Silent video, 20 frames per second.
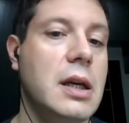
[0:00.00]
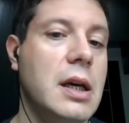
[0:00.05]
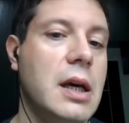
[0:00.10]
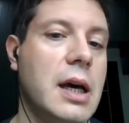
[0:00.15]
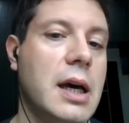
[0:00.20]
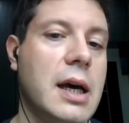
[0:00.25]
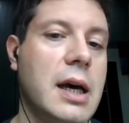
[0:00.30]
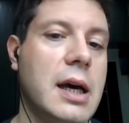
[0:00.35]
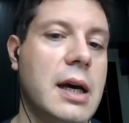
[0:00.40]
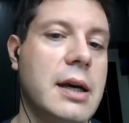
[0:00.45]

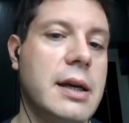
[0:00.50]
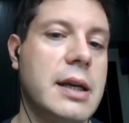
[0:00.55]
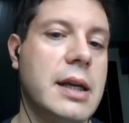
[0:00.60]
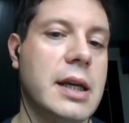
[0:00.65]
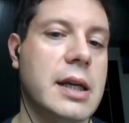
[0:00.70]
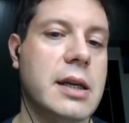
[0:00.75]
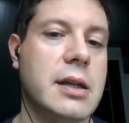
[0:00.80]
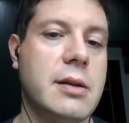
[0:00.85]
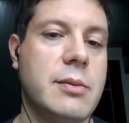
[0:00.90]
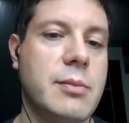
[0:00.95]
Uh, it
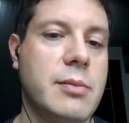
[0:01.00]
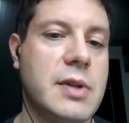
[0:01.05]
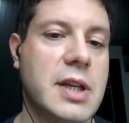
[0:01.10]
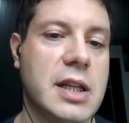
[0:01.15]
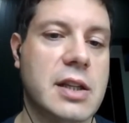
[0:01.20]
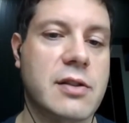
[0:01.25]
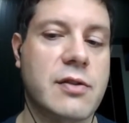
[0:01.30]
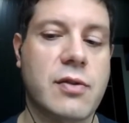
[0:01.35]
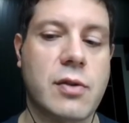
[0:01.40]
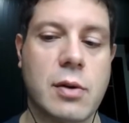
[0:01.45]
can take
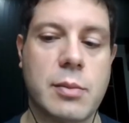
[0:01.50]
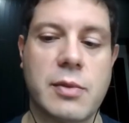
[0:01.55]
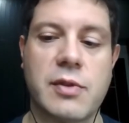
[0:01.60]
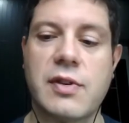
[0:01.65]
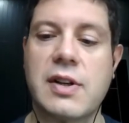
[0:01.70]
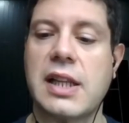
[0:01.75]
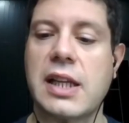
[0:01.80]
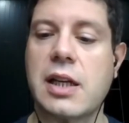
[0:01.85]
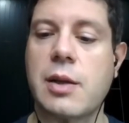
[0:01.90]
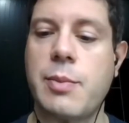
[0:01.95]
the form of
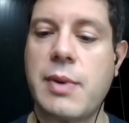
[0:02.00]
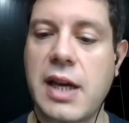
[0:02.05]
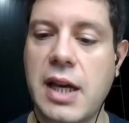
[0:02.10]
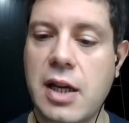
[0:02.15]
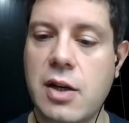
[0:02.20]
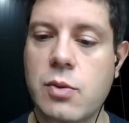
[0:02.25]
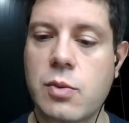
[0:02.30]
clickbait,